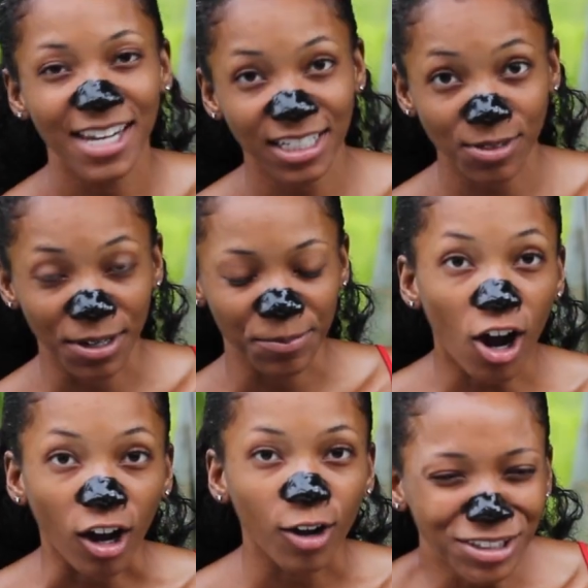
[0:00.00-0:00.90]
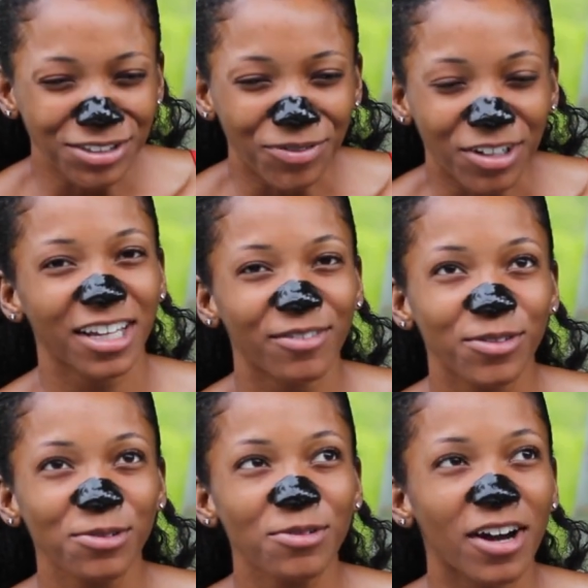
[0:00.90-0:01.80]
Next one. Ha. First of all, if
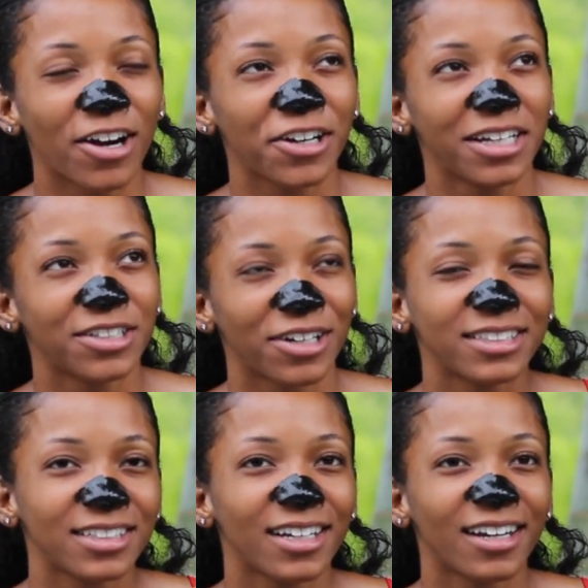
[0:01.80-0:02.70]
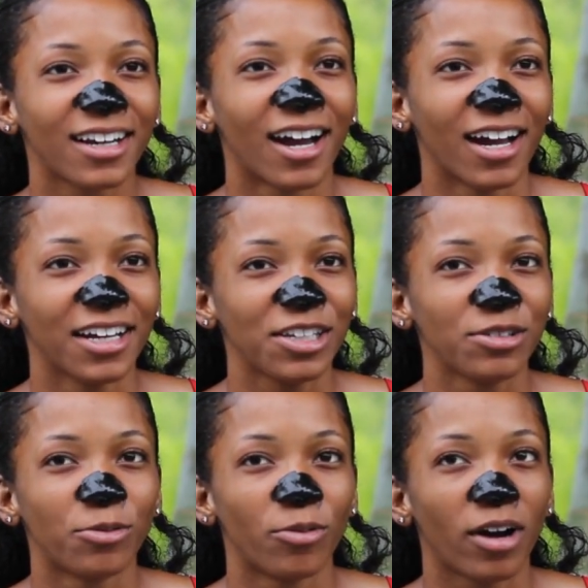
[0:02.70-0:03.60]
you are interested in a guy and
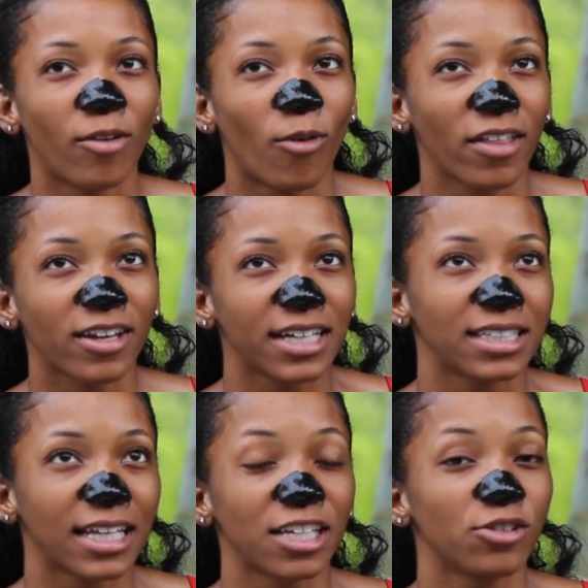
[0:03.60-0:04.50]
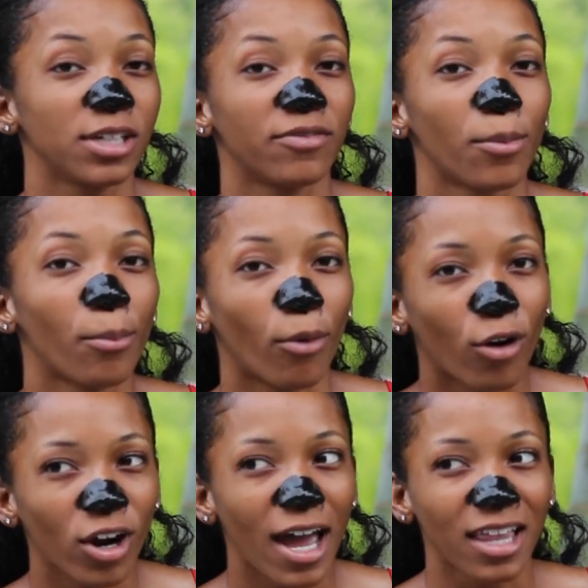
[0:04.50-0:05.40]
you want the guy to like you even
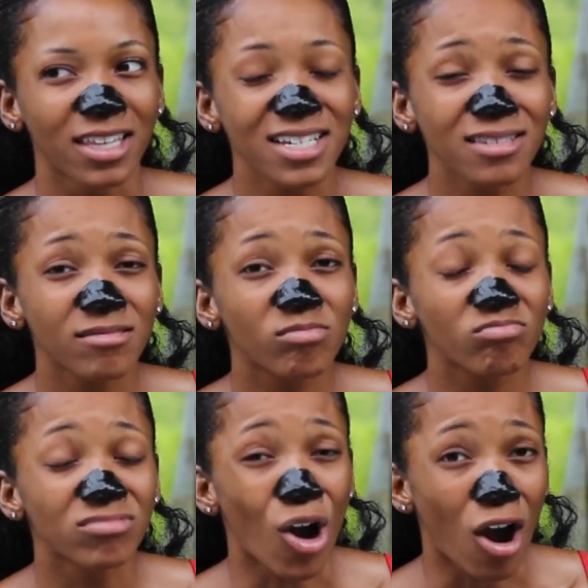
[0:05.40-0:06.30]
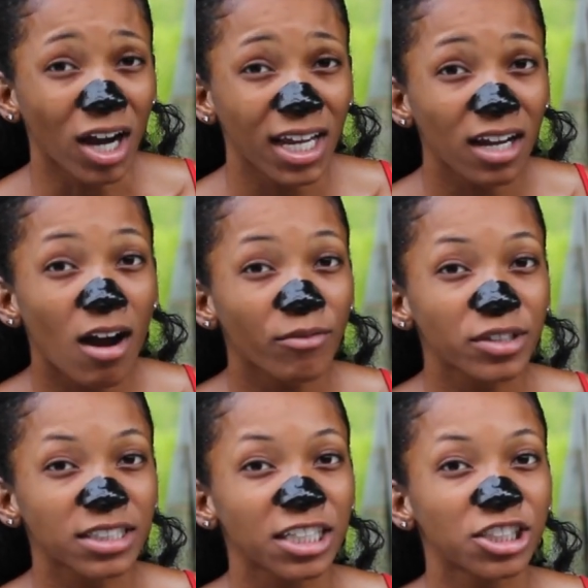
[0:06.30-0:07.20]
more, at least talk in
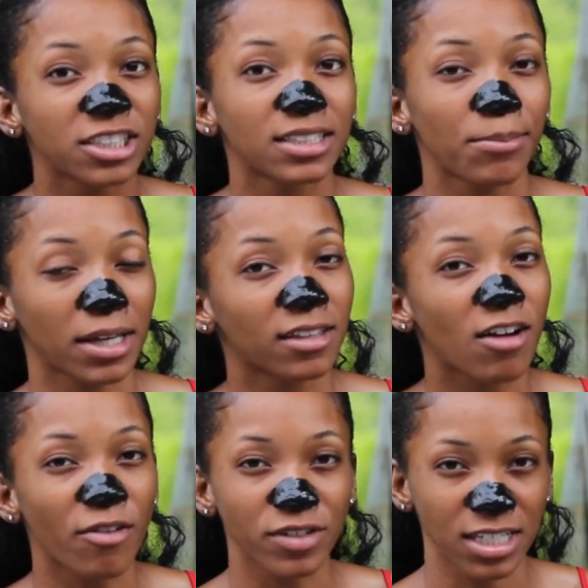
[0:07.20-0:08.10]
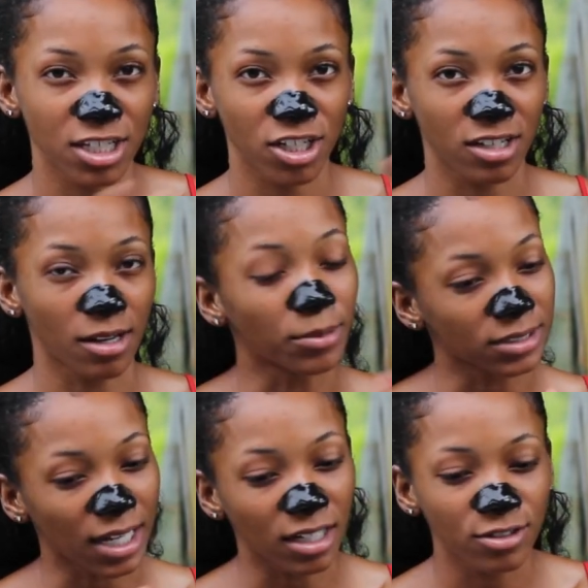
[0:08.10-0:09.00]
conversations and make the conversation
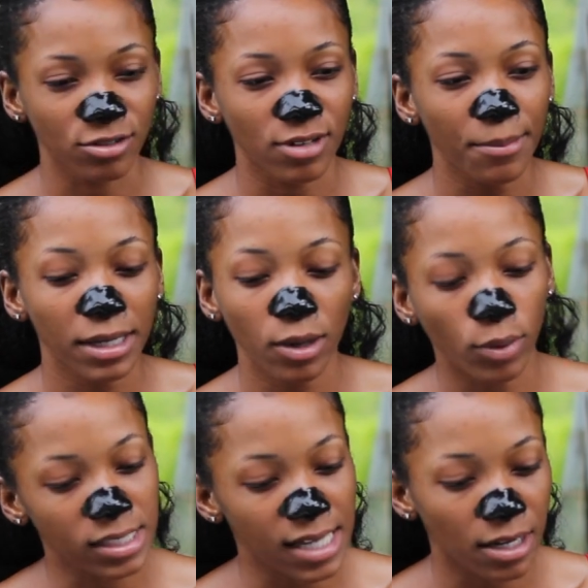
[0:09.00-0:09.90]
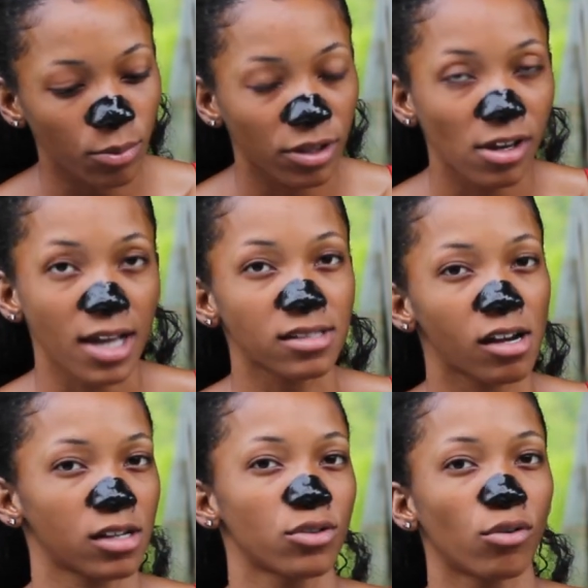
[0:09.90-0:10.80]
double-sided. Do not make it one-sided where the guy's
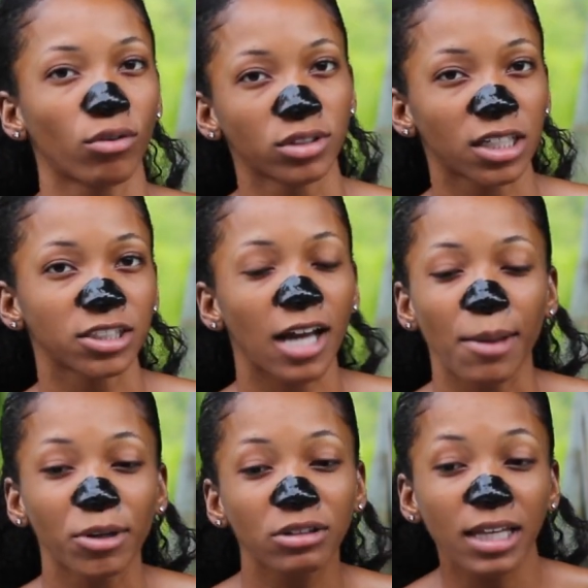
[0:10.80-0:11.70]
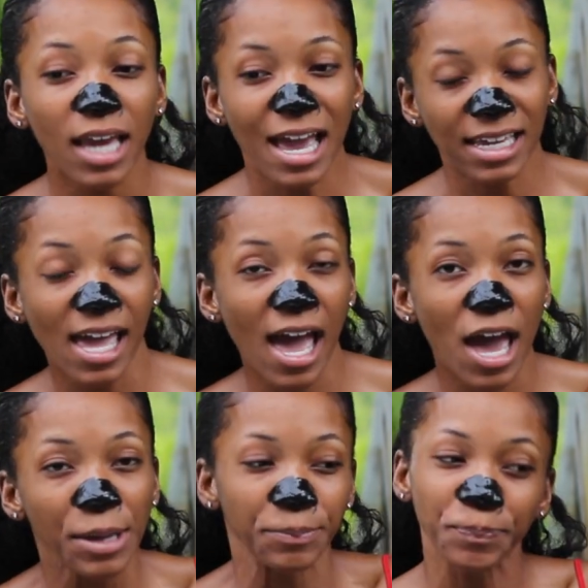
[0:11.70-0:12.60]
talking the whole entire time and you're like,
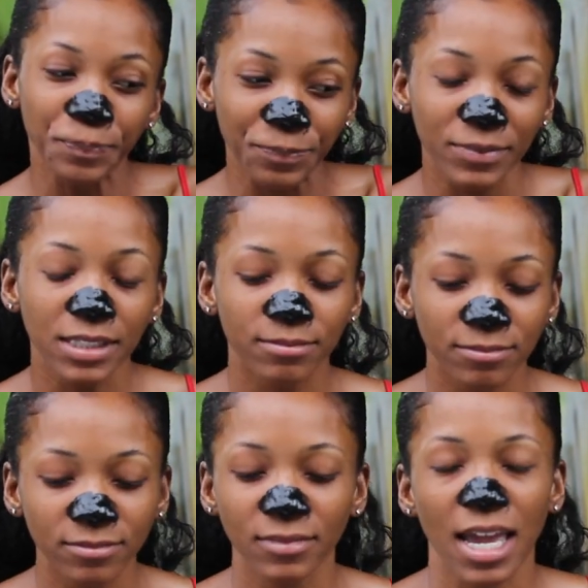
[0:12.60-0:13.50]
yeah, mm, mm.